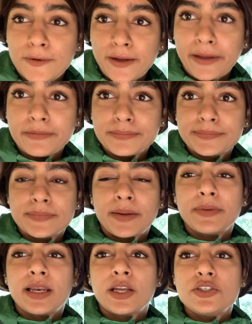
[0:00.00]
okay
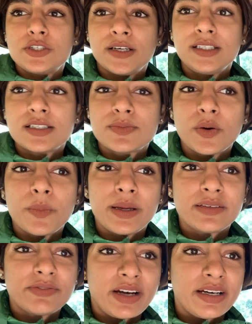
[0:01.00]
i'm gonna enjoy this
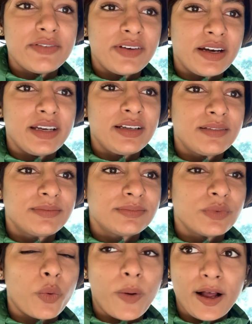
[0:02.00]
moment very very
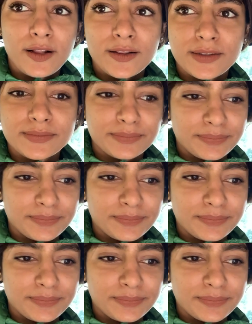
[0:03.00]
well